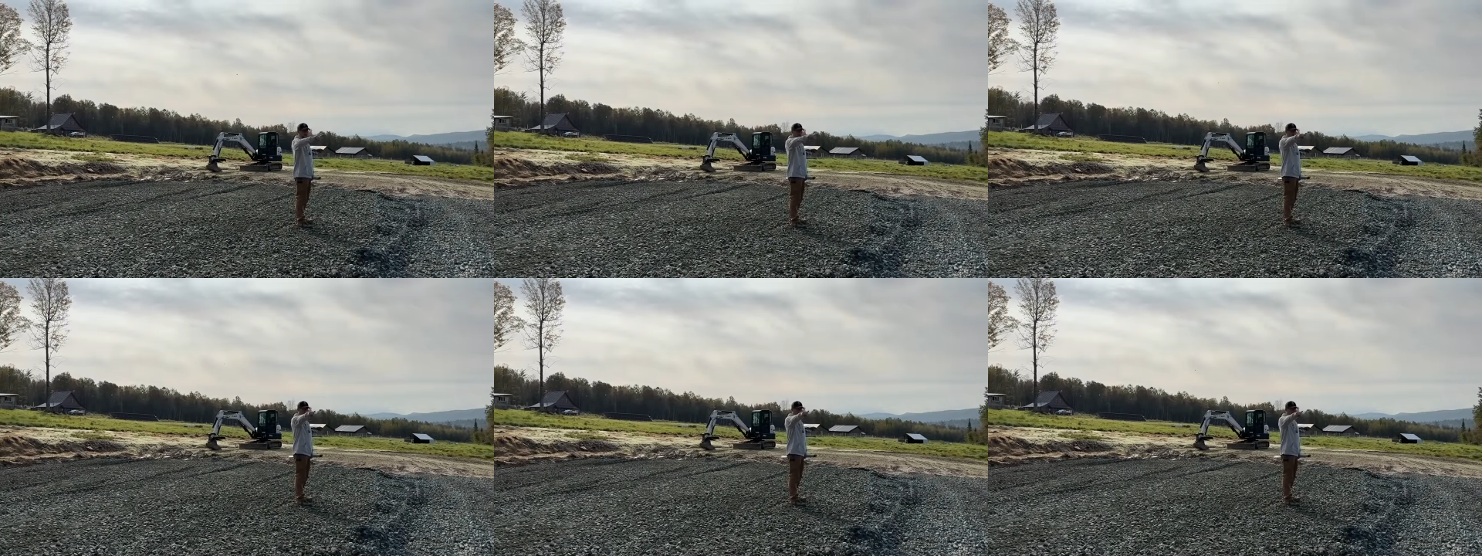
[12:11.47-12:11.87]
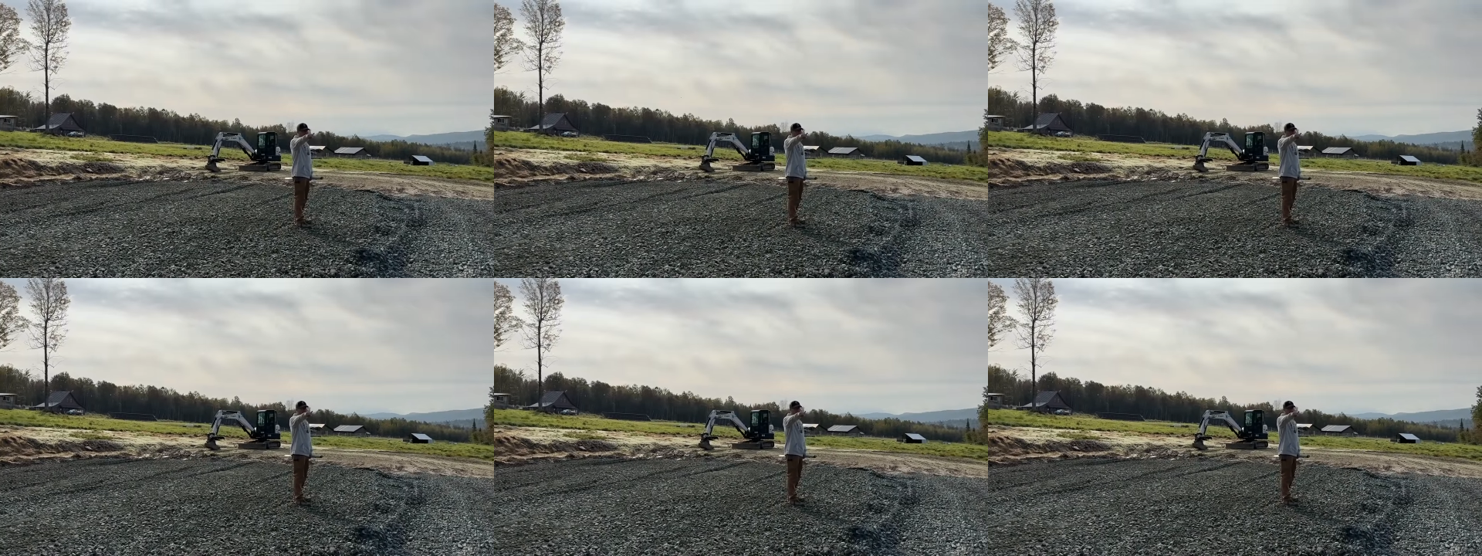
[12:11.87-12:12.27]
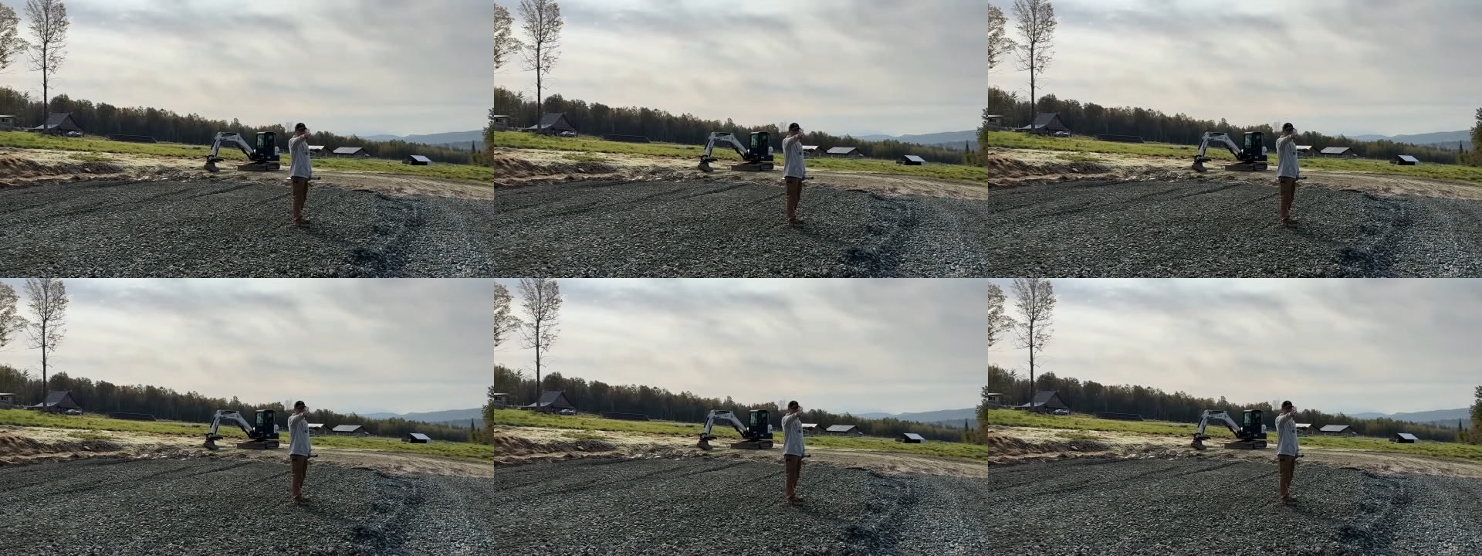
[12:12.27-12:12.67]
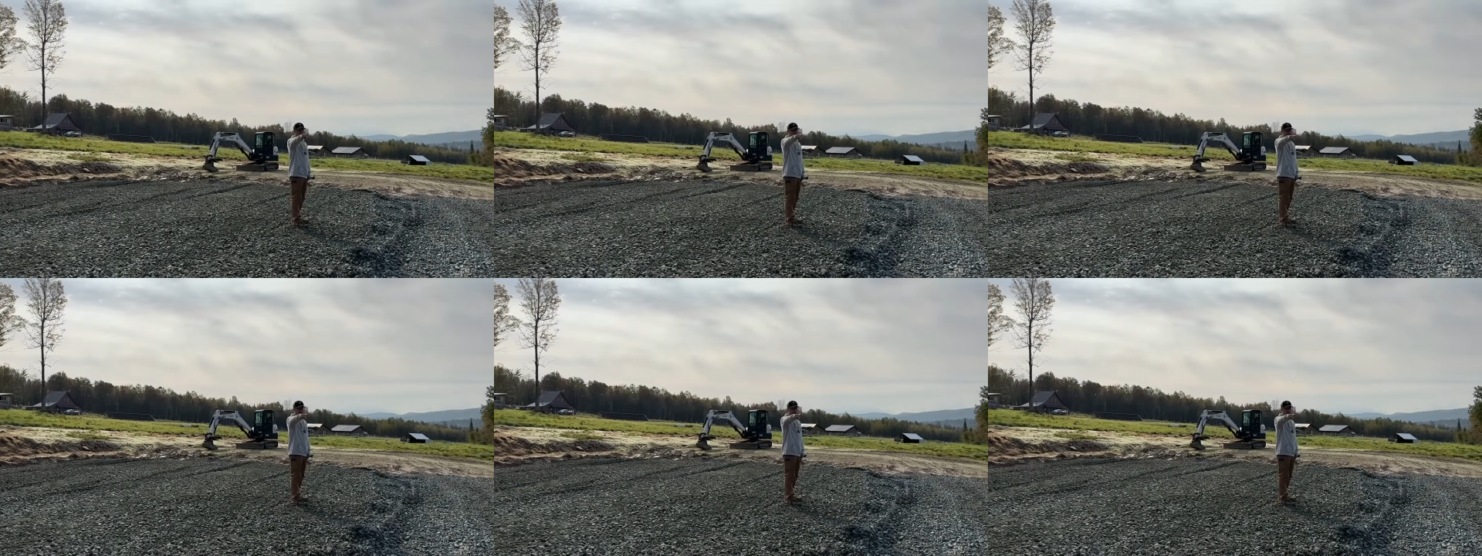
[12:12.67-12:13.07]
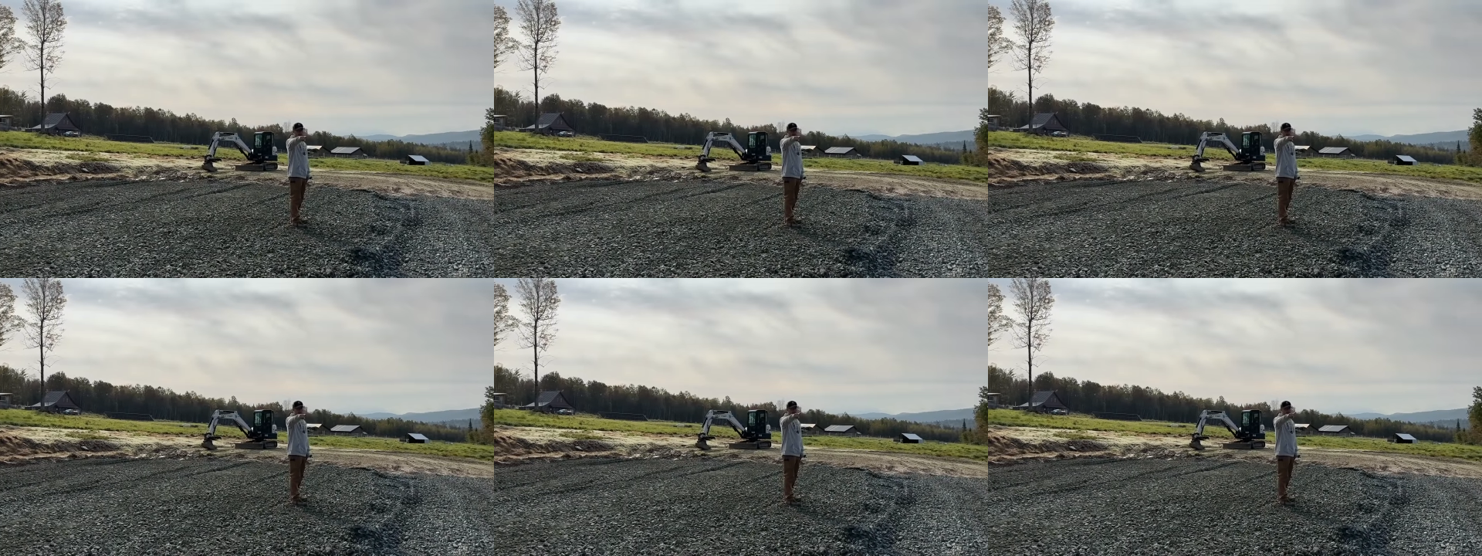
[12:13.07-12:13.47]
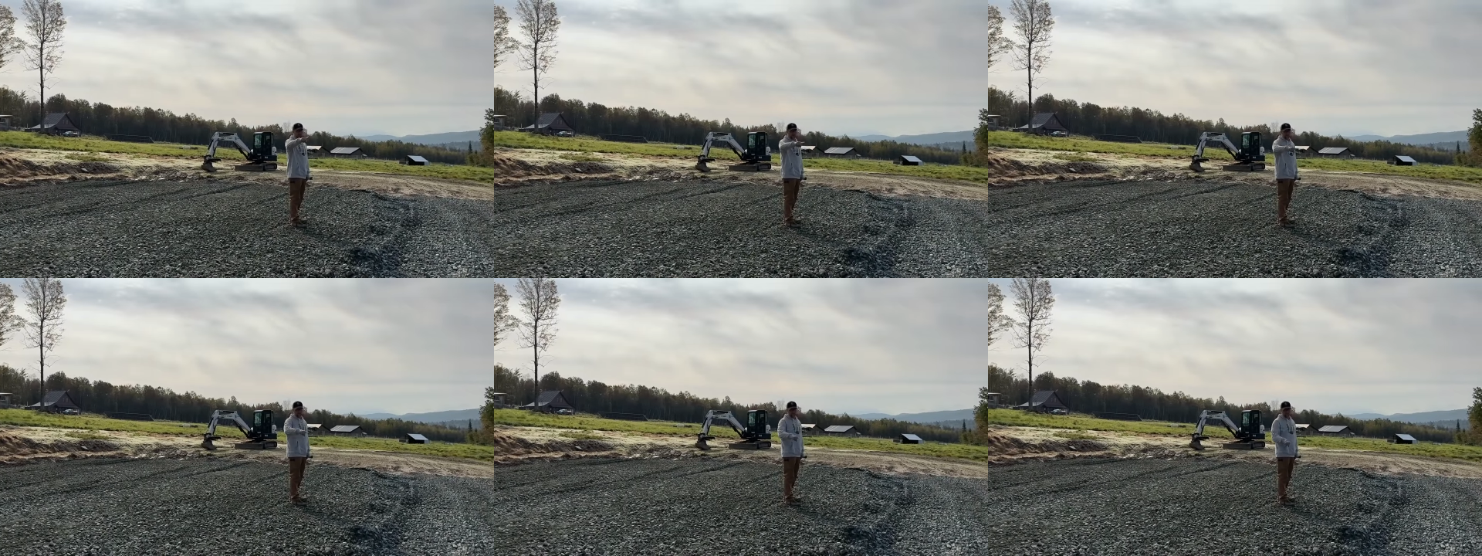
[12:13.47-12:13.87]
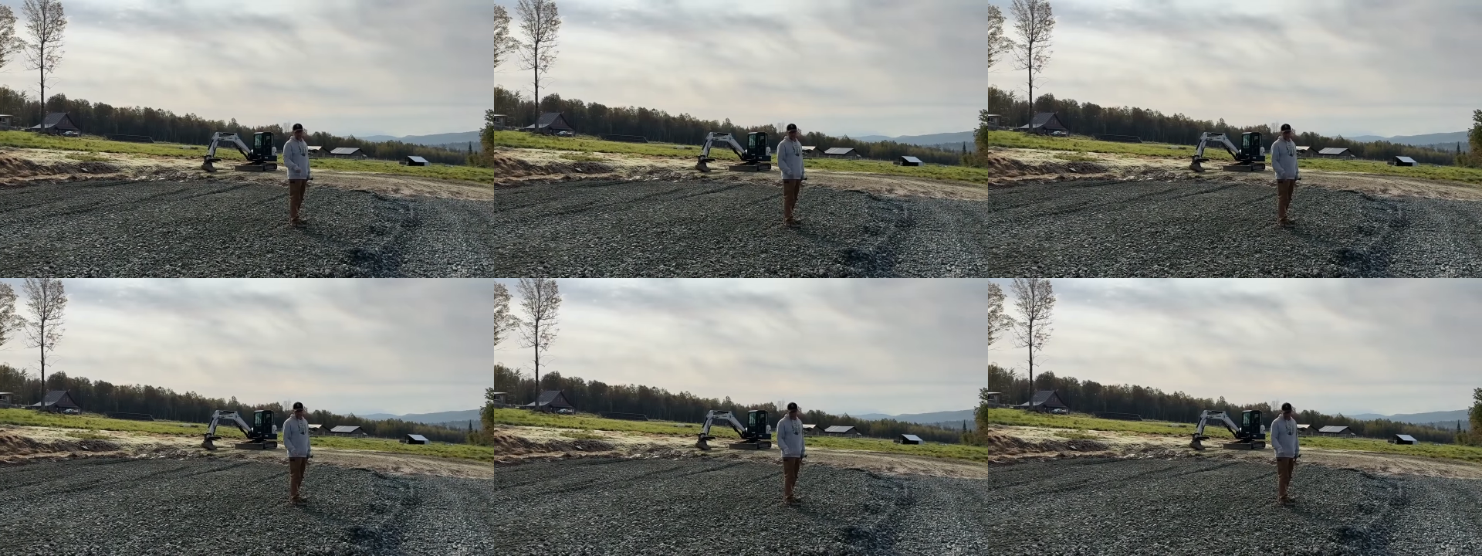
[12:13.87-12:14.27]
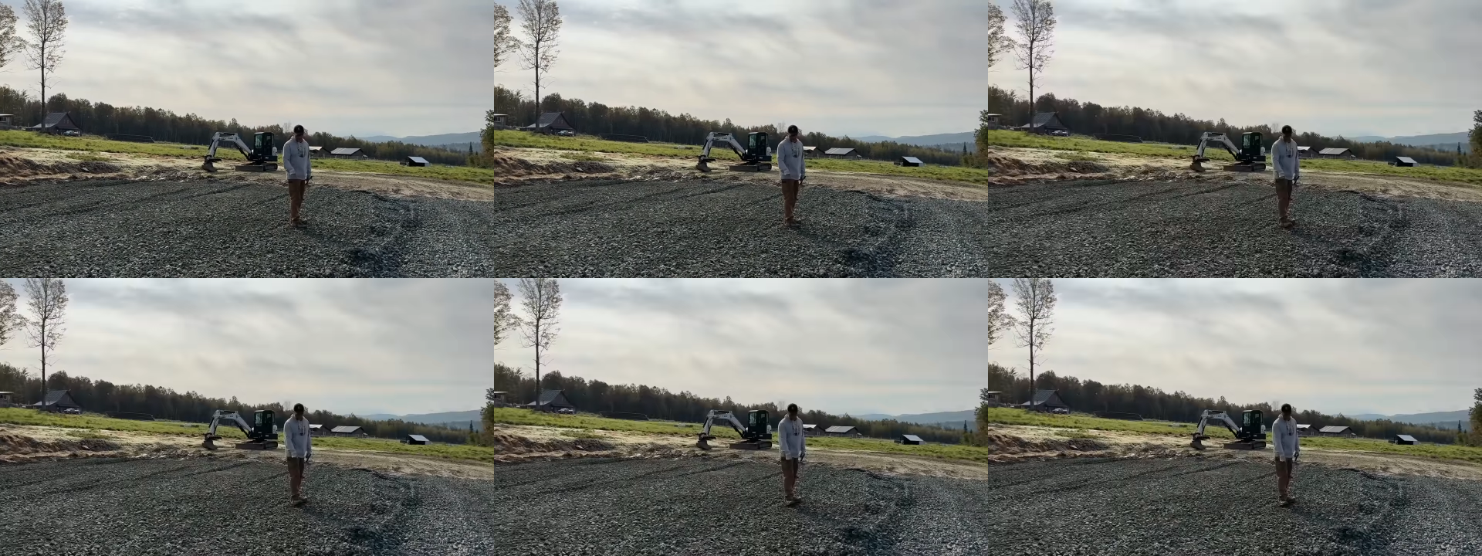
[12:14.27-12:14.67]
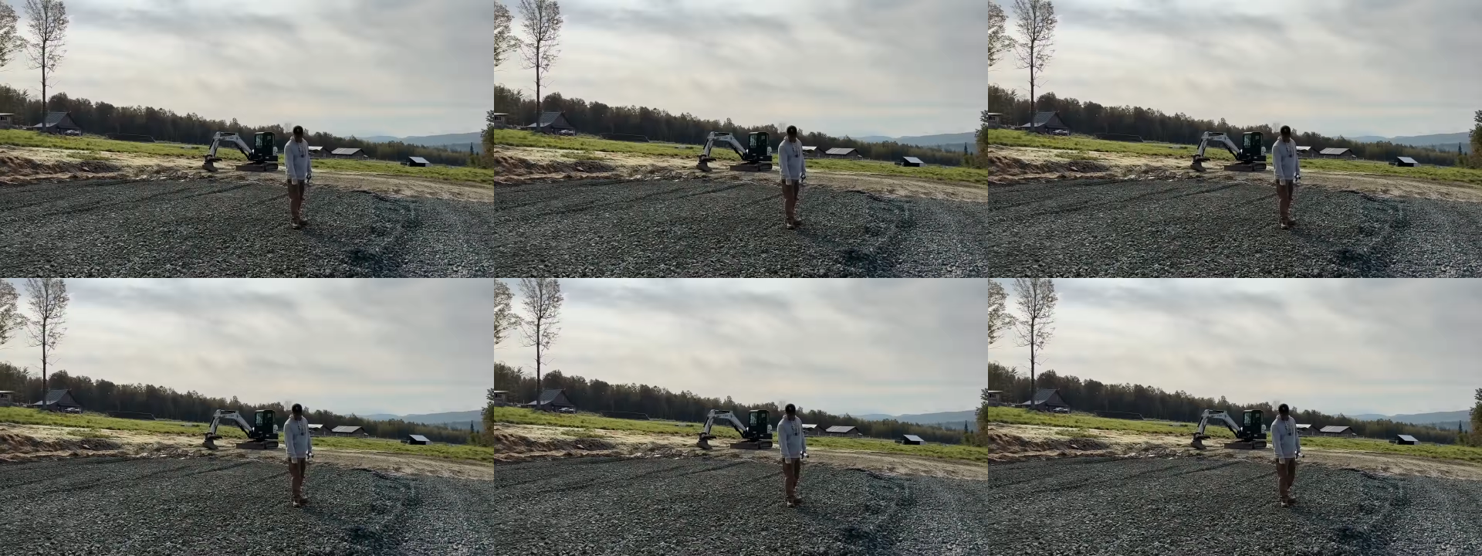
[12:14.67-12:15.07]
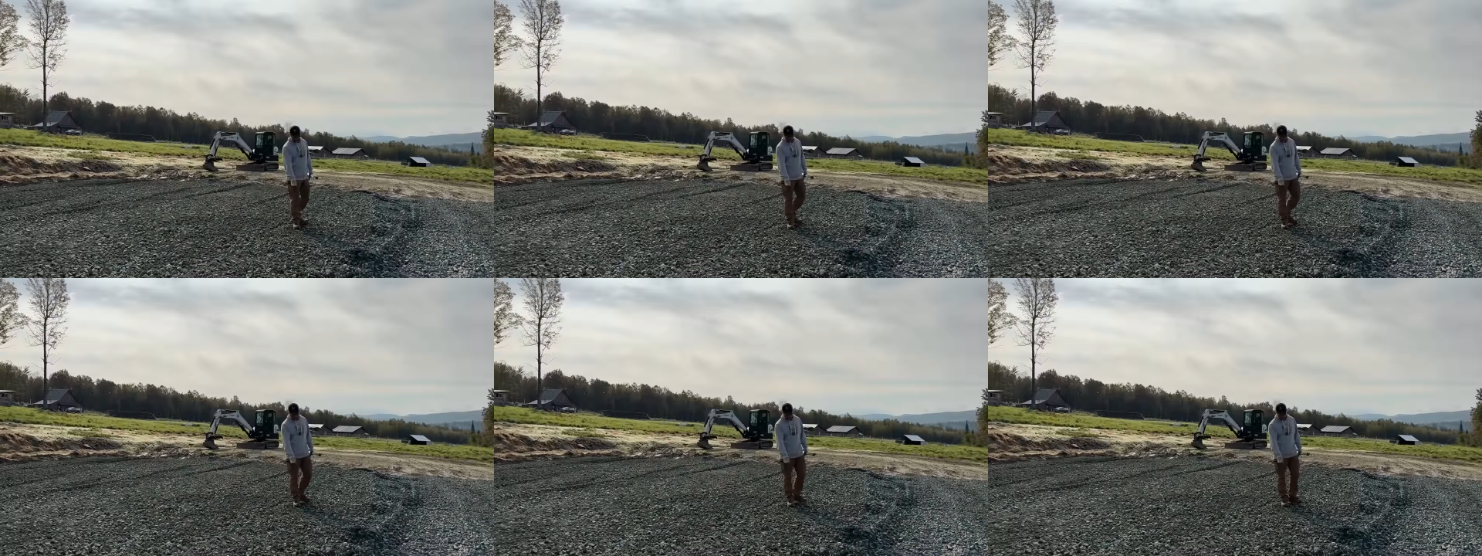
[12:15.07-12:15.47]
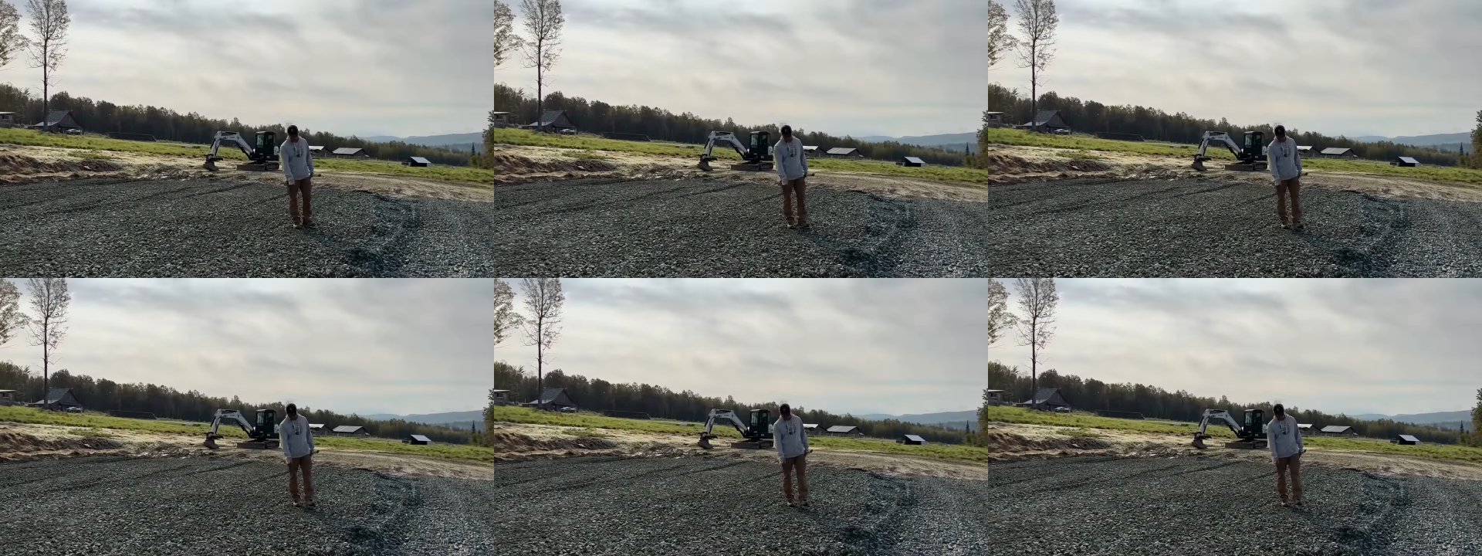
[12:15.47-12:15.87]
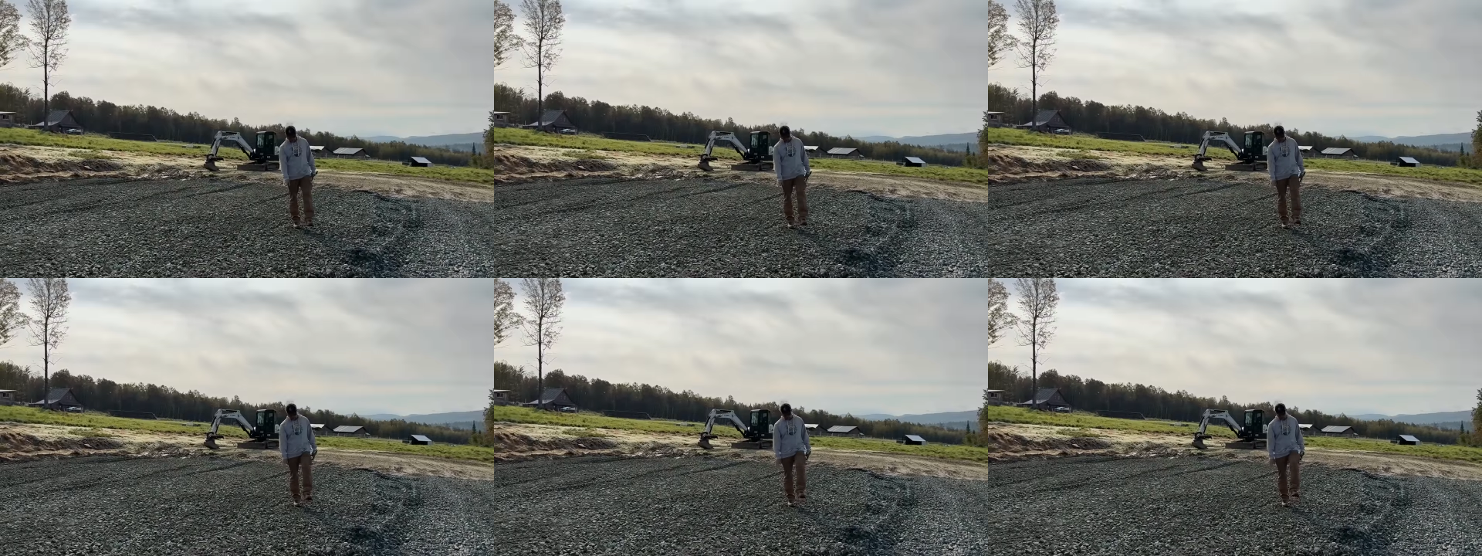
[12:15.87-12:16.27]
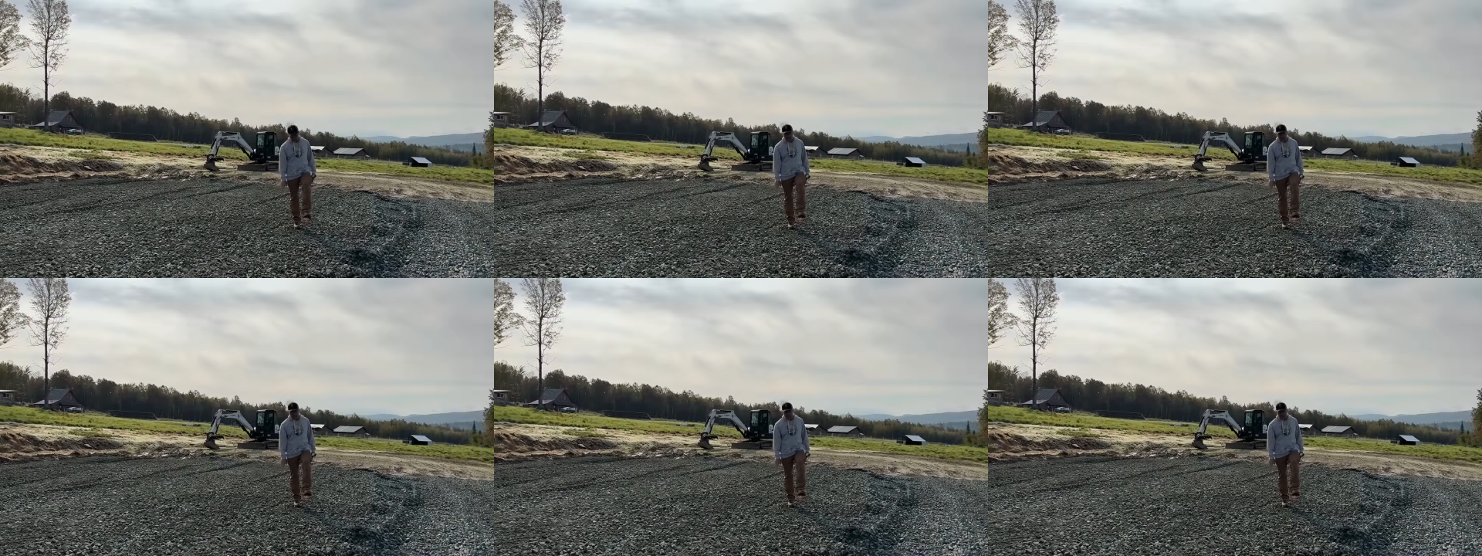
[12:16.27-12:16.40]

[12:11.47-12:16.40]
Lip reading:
[unreadable: no face in view]